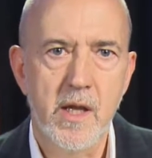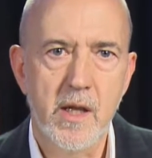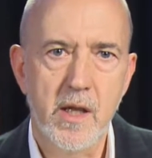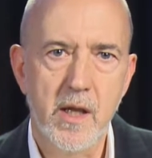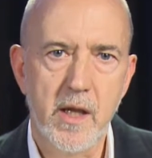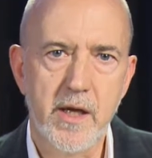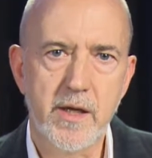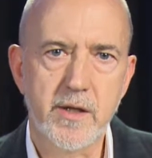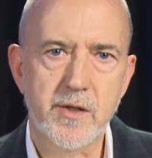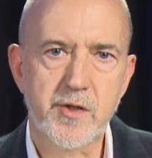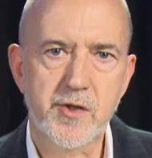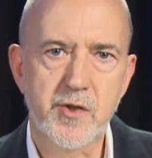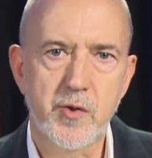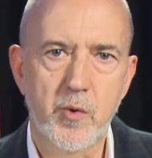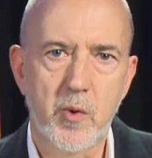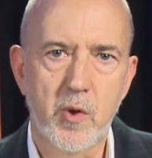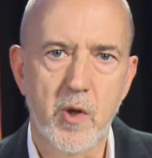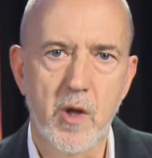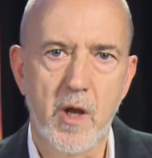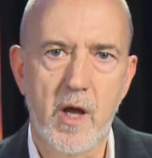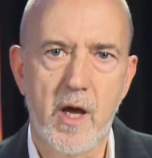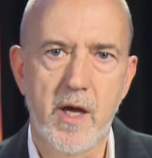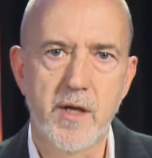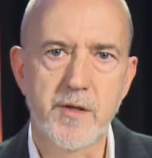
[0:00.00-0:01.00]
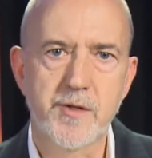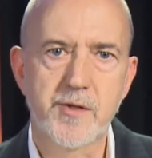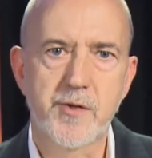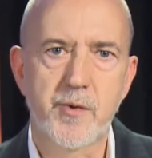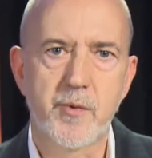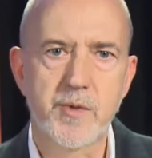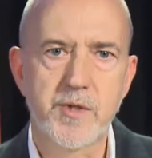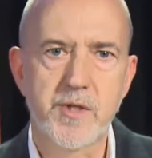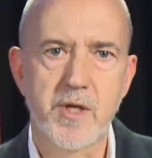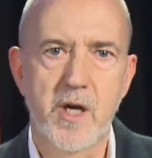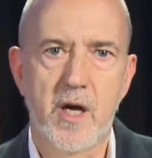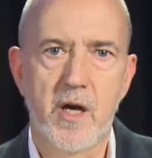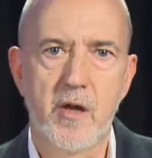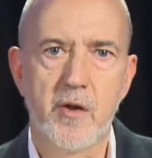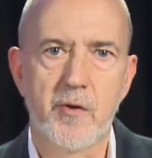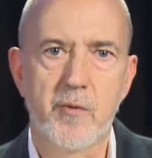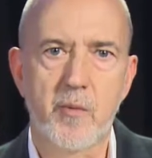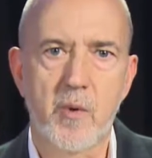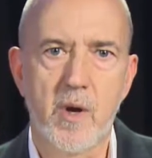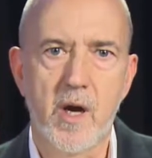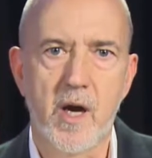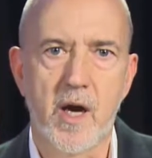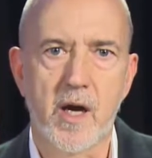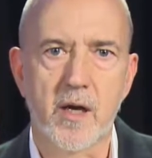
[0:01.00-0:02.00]
laying sewer lines through solid
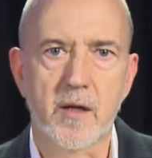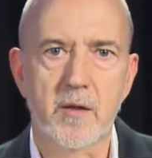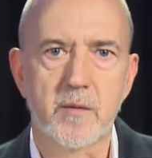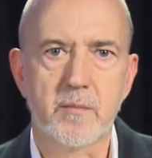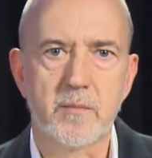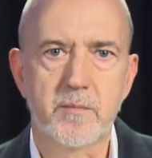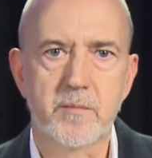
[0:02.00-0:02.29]
rock.